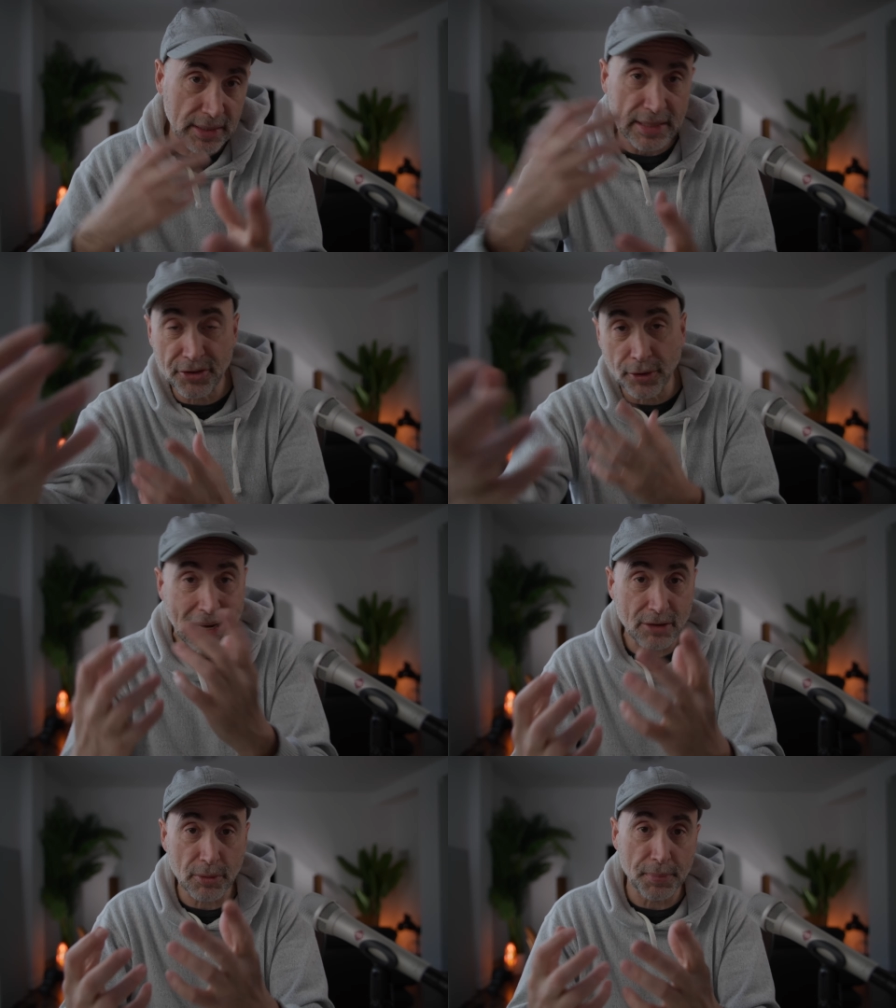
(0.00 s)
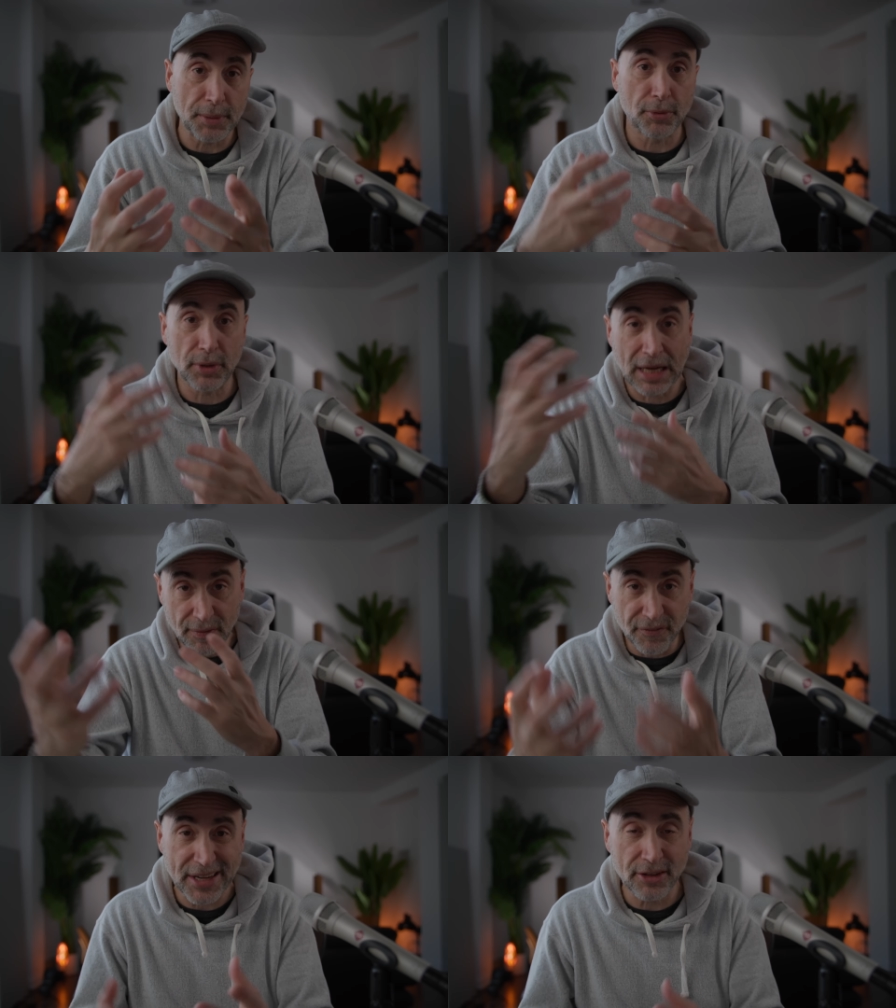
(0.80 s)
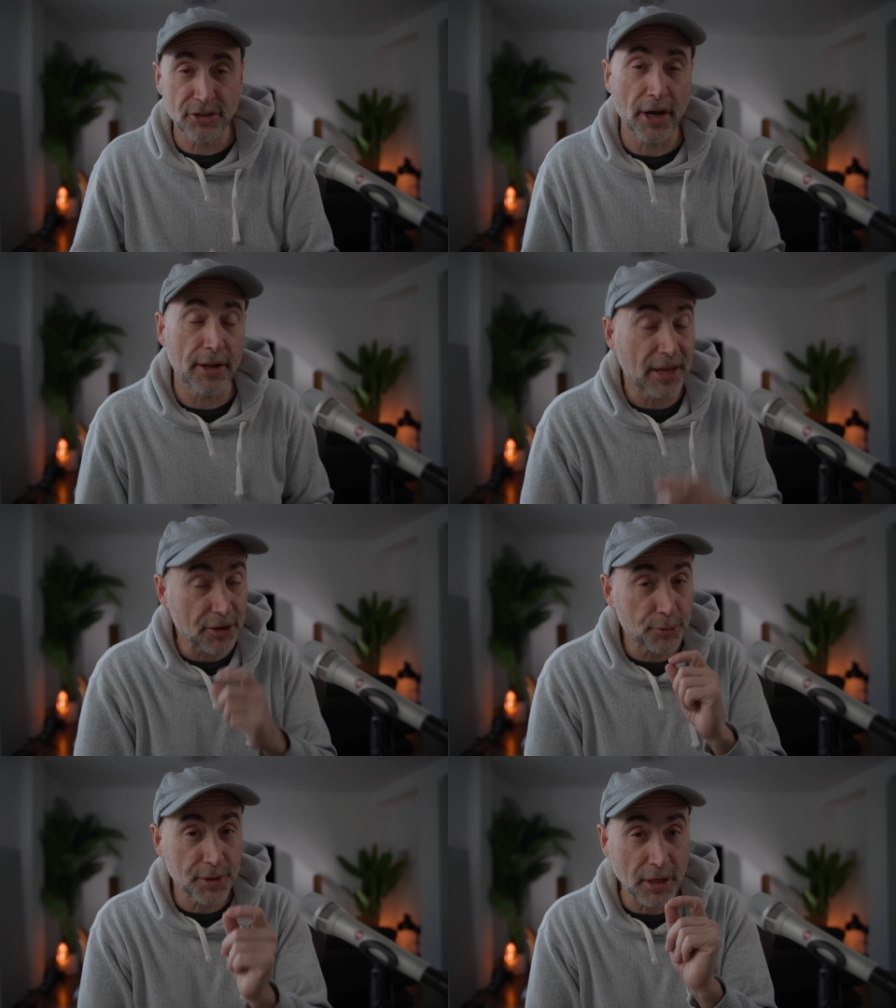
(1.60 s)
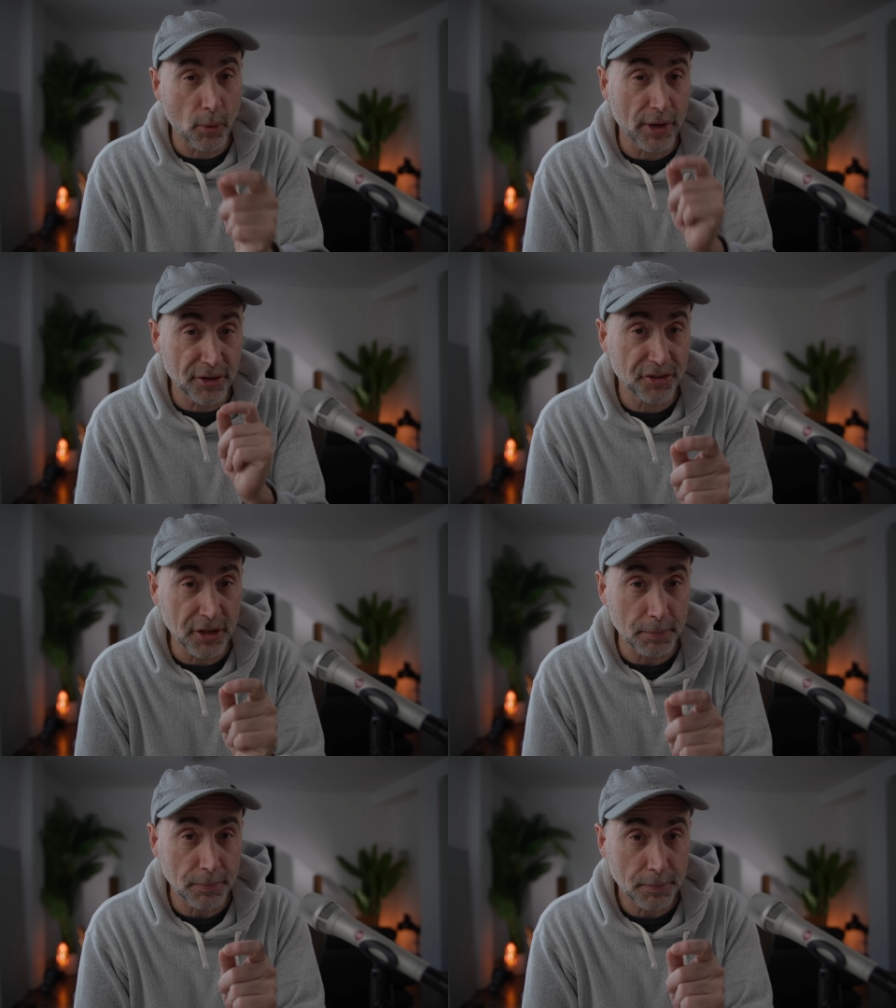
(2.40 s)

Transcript: interact with people, get things done. That's what they want to see.